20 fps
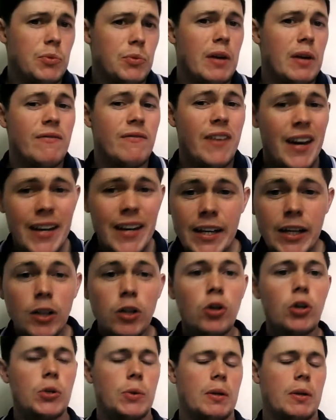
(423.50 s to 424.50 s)
went very
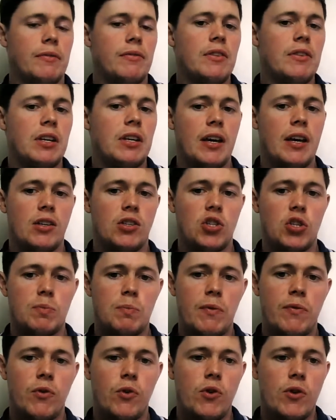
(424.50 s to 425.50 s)
close with a free kick just
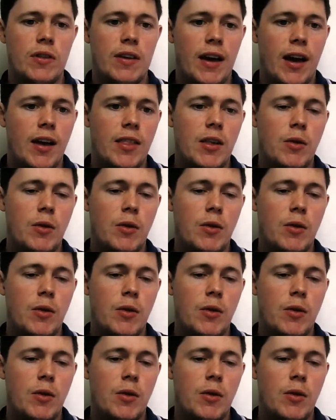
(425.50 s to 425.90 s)
before the end.